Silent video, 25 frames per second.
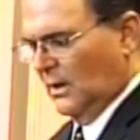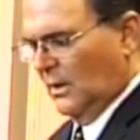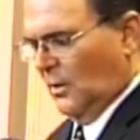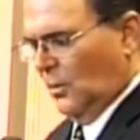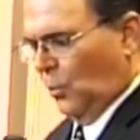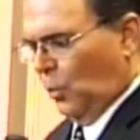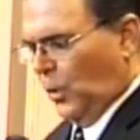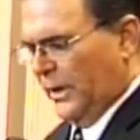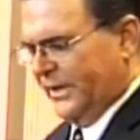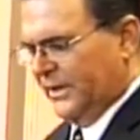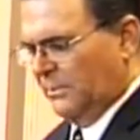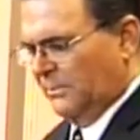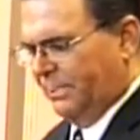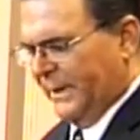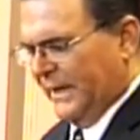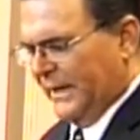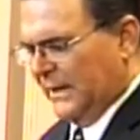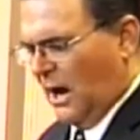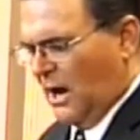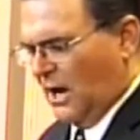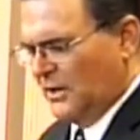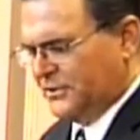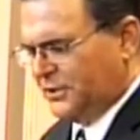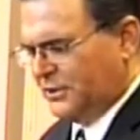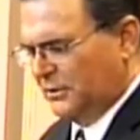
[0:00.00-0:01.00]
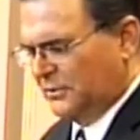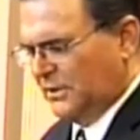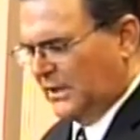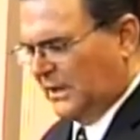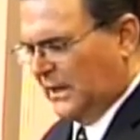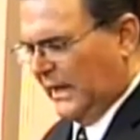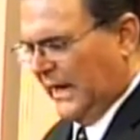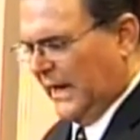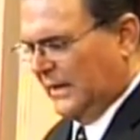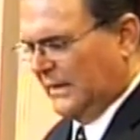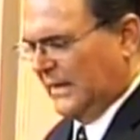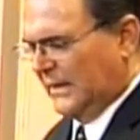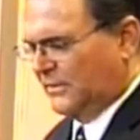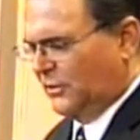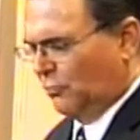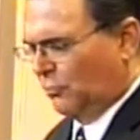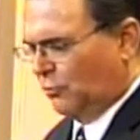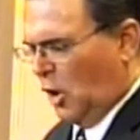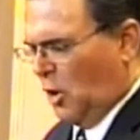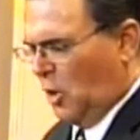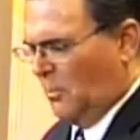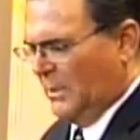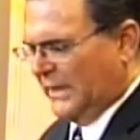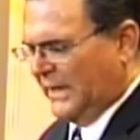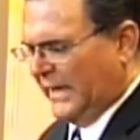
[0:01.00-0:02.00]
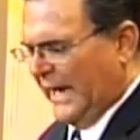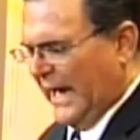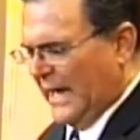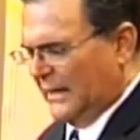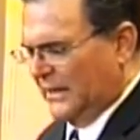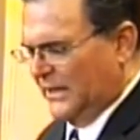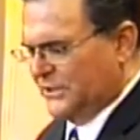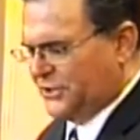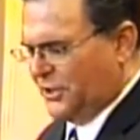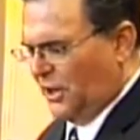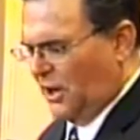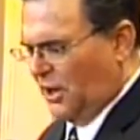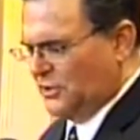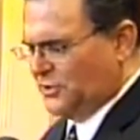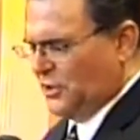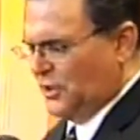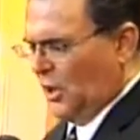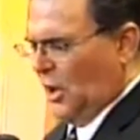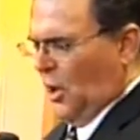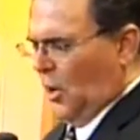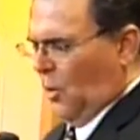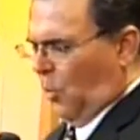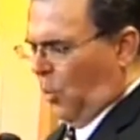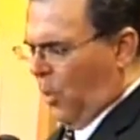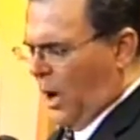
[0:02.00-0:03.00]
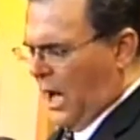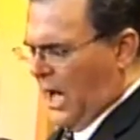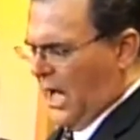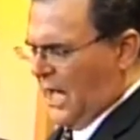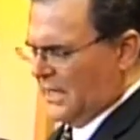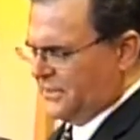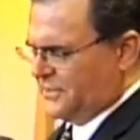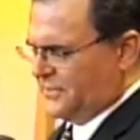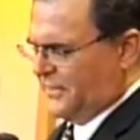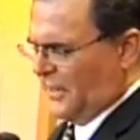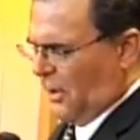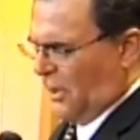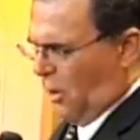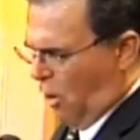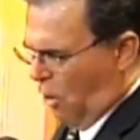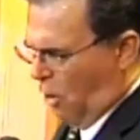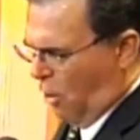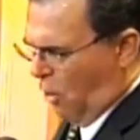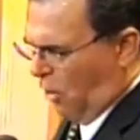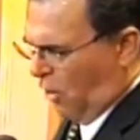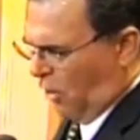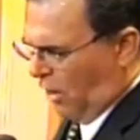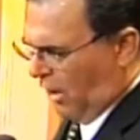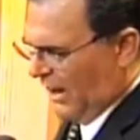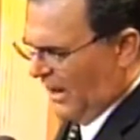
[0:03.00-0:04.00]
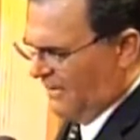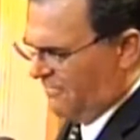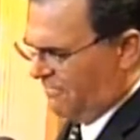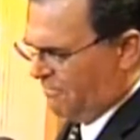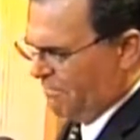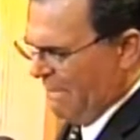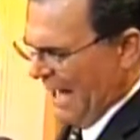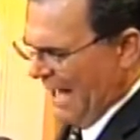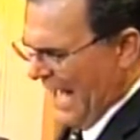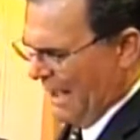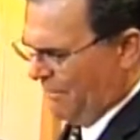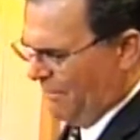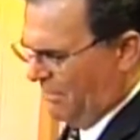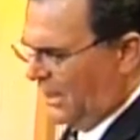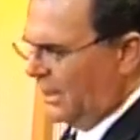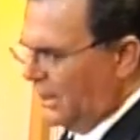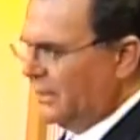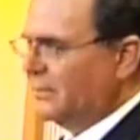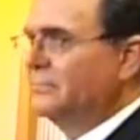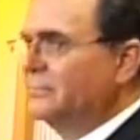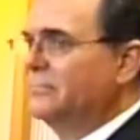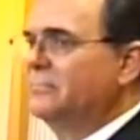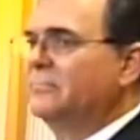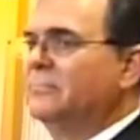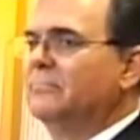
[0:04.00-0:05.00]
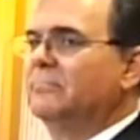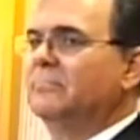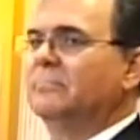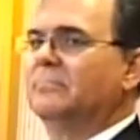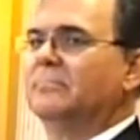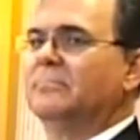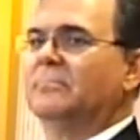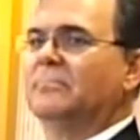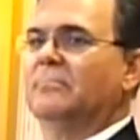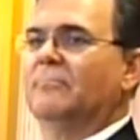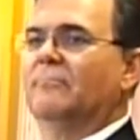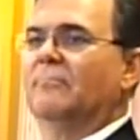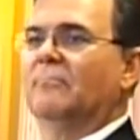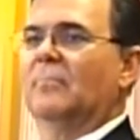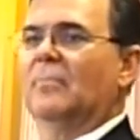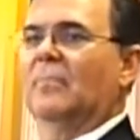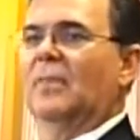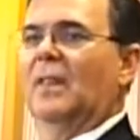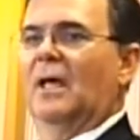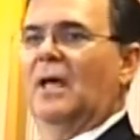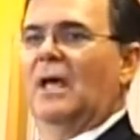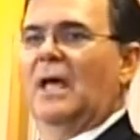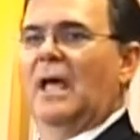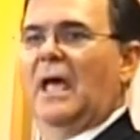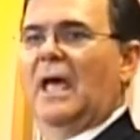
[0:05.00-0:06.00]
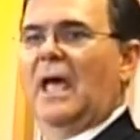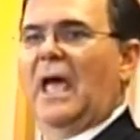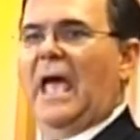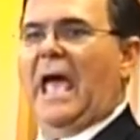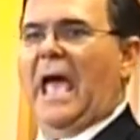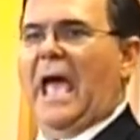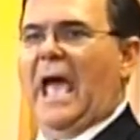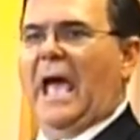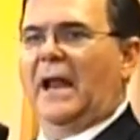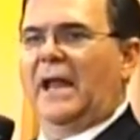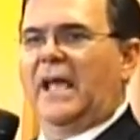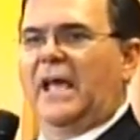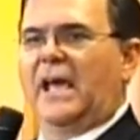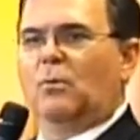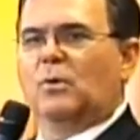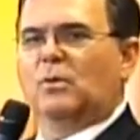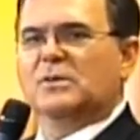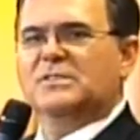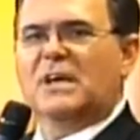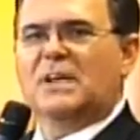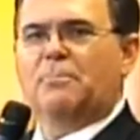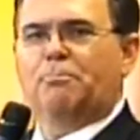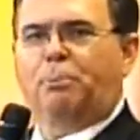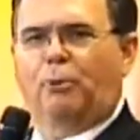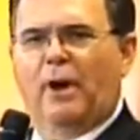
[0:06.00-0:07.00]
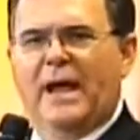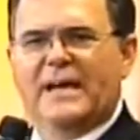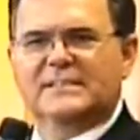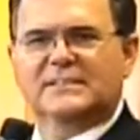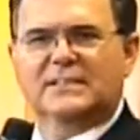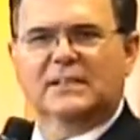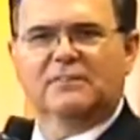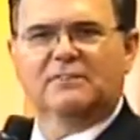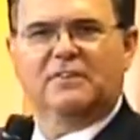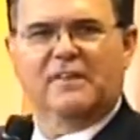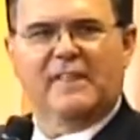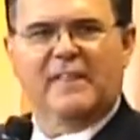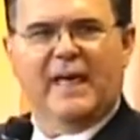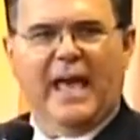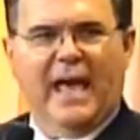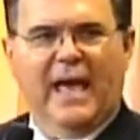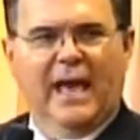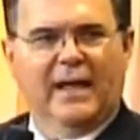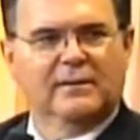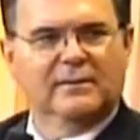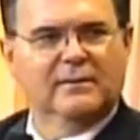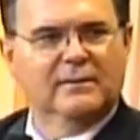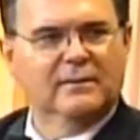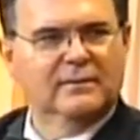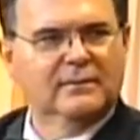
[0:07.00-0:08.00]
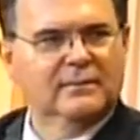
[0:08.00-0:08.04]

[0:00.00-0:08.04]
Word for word: William Penn also declared that the Roman Catholic Church was the whore of Babylon. And he was in prison for that.